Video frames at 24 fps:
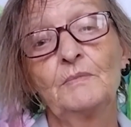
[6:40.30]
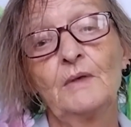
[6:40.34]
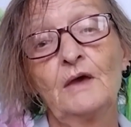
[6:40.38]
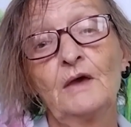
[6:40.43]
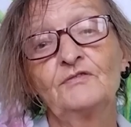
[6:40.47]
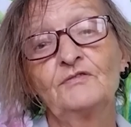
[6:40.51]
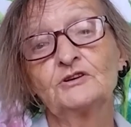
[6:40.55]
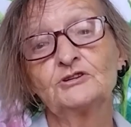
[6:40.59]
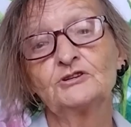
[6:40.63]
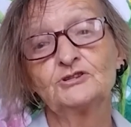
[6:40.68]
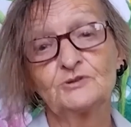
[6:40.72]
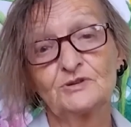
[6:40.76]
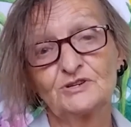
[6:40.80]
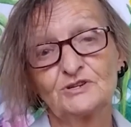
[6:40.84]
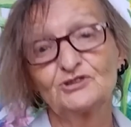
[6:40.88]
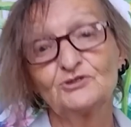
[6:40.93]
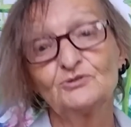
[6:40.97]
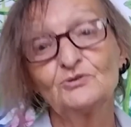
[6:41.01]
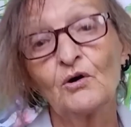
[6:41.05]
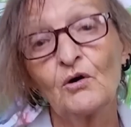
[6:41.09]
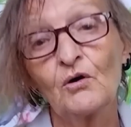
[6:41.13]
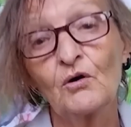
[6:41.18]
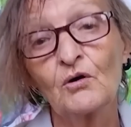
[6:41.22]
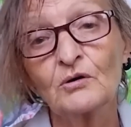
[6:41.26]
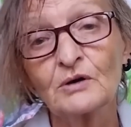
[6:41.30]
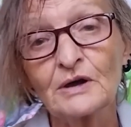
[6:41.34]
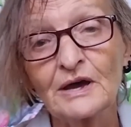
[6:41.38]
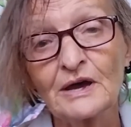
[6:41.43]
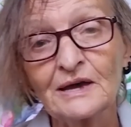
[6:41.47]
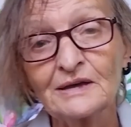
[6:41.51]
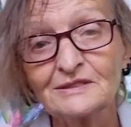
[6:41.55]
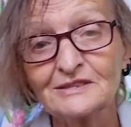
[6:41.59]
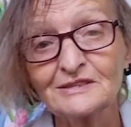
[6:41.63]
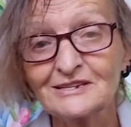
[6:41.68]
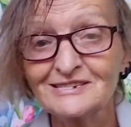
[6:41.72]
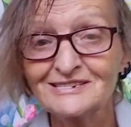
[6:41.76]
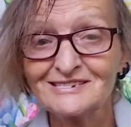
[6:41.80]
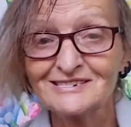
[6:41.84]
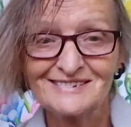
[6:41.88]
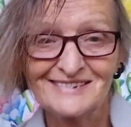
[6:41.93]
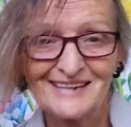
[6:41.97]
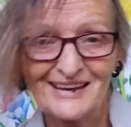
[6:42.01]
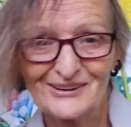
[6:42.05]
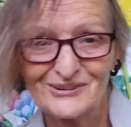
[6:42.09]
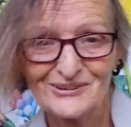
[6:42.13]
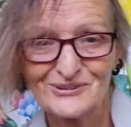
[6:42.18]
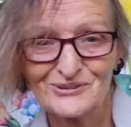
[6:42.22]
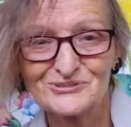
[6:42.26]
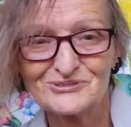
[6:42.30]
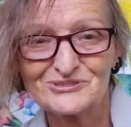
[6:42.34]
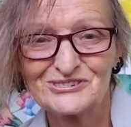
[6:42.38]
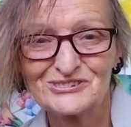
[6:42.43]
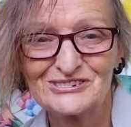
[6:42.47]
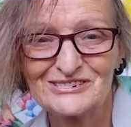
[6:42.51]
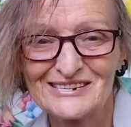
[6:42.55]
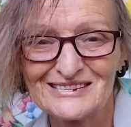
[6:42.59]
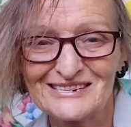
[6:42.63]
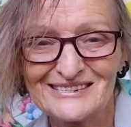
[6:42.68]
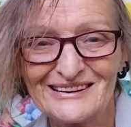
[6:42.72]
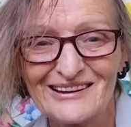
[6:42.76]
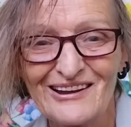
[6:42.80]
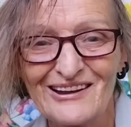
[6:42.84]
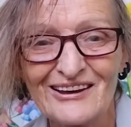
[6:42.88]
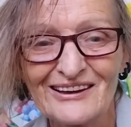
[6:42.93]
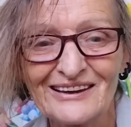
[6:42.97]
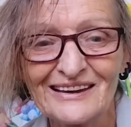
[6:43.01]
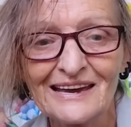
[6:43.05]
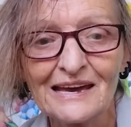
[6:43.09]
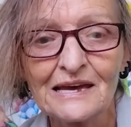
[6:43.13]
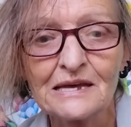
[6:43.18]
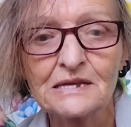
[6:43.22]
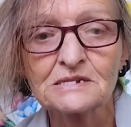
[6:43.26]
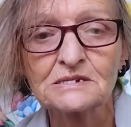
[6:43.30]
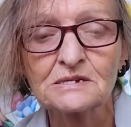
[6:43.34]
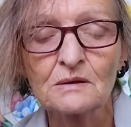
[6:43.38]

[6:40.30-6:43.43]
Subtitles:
if I do it too long, the technology doesn't like it.